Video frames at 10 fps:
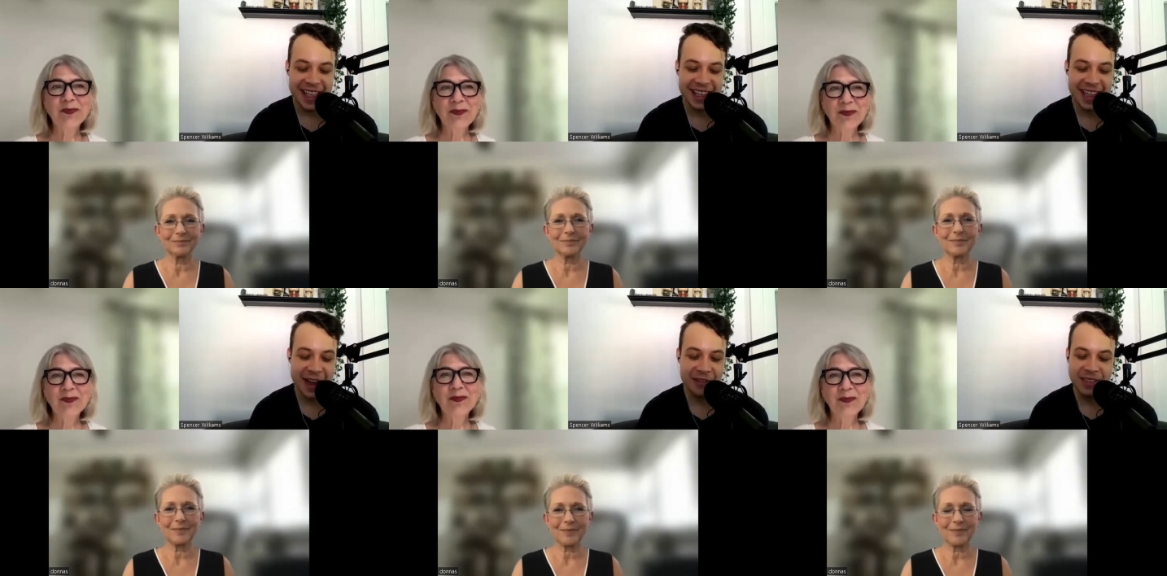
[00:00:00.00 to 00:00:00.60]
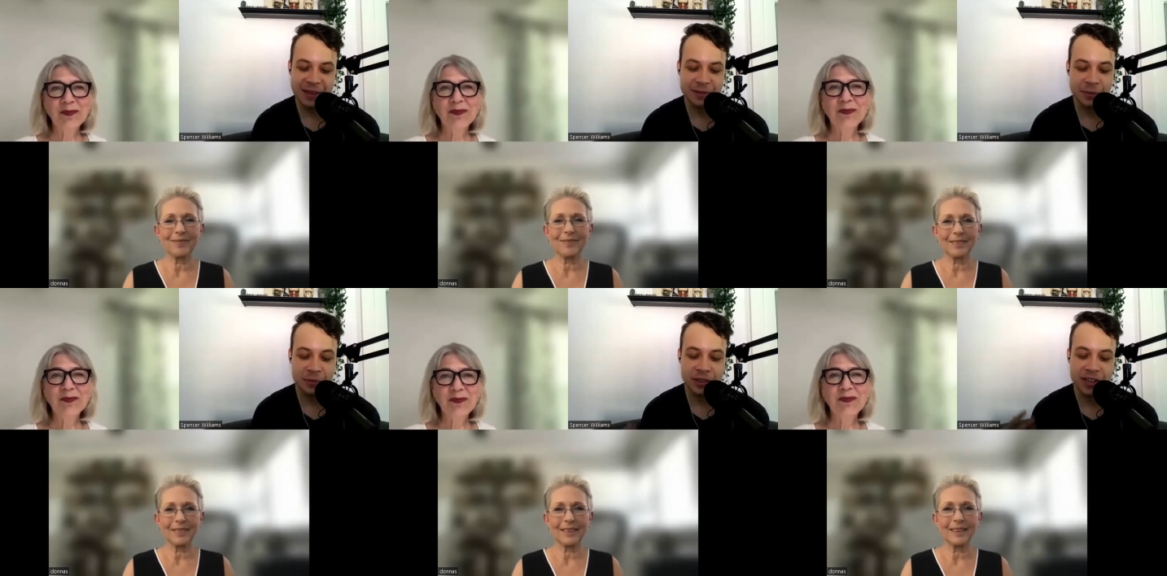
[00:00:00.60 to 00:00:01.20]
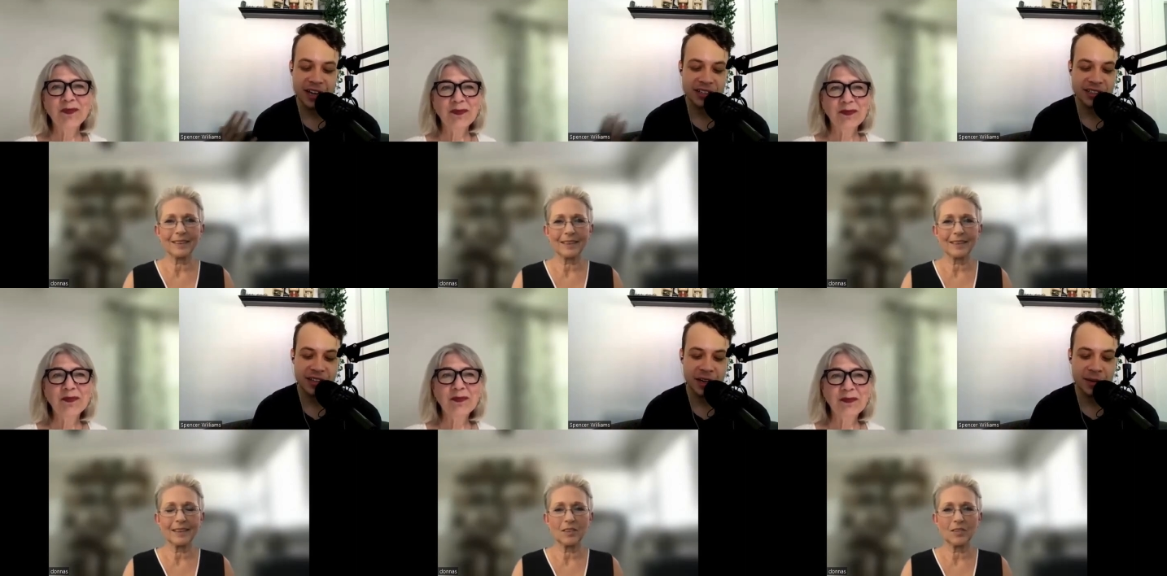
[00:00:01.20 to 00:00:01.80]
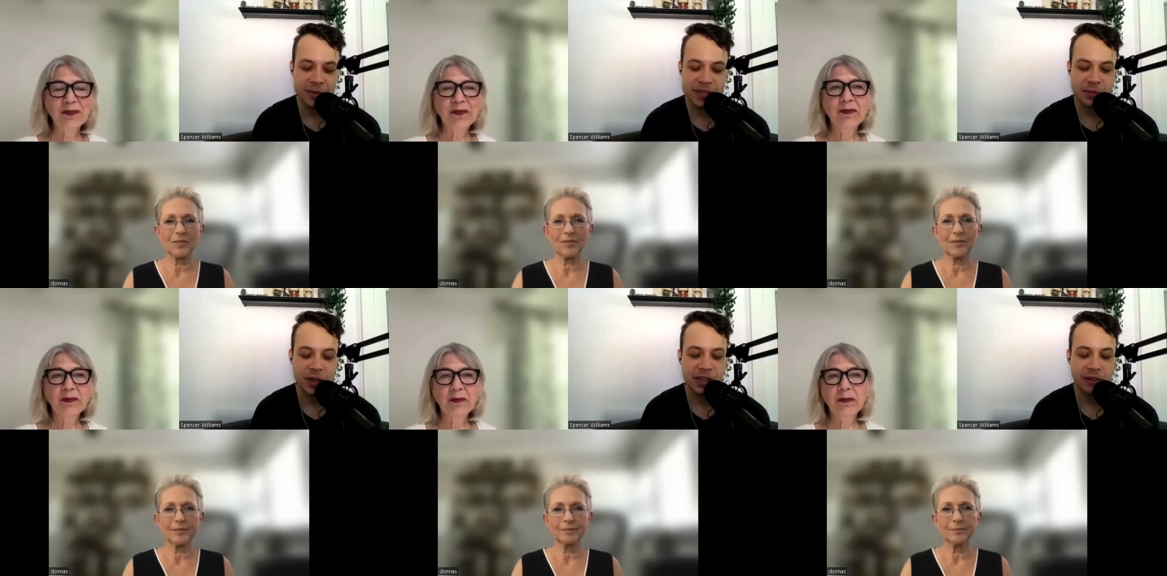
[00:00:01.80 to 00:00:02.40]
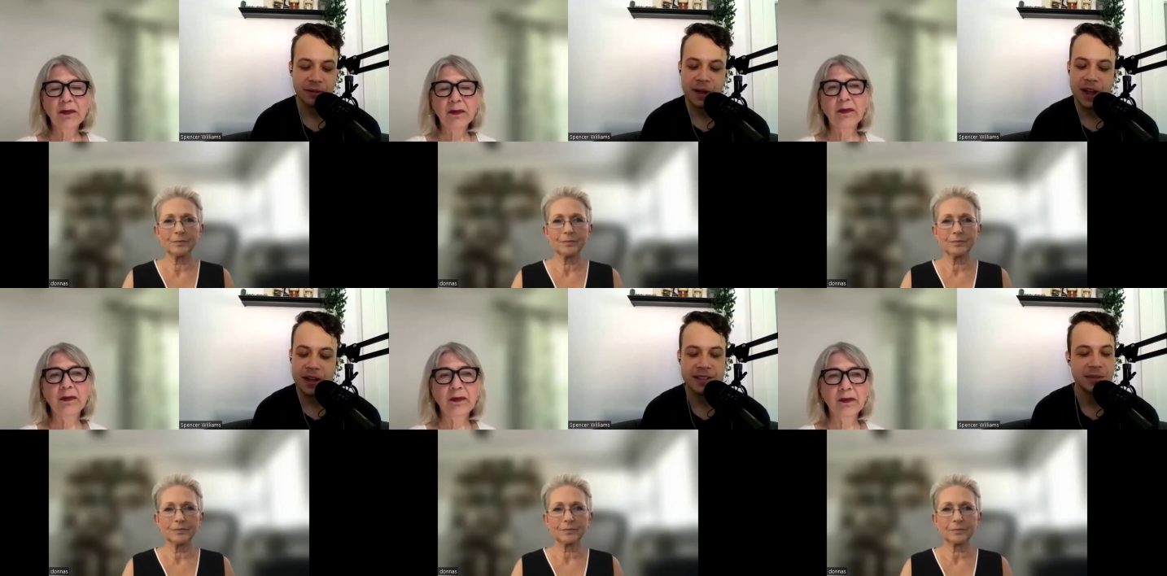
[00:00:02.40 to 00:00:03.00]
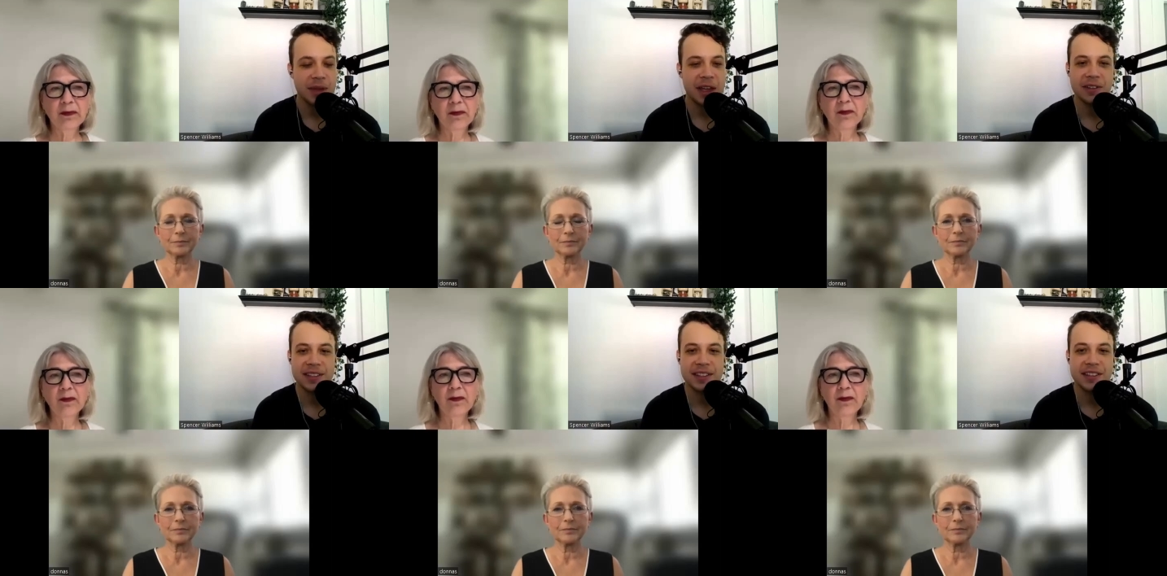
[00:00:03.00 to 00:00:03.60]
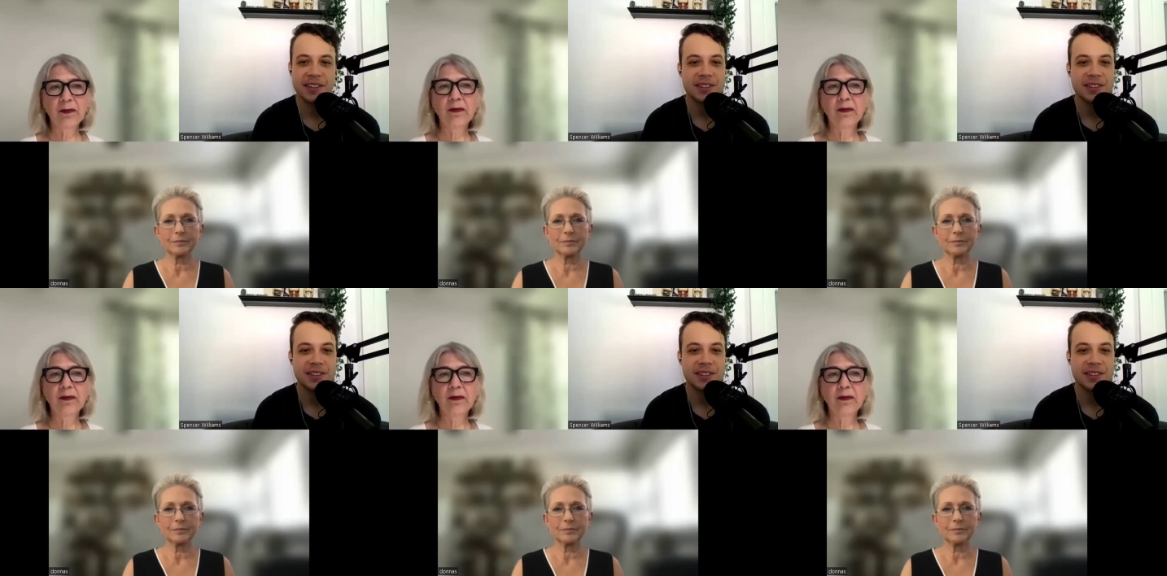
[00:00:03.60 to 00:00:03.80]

Speaker 1: Uh, everything from production terms to working with costume houses.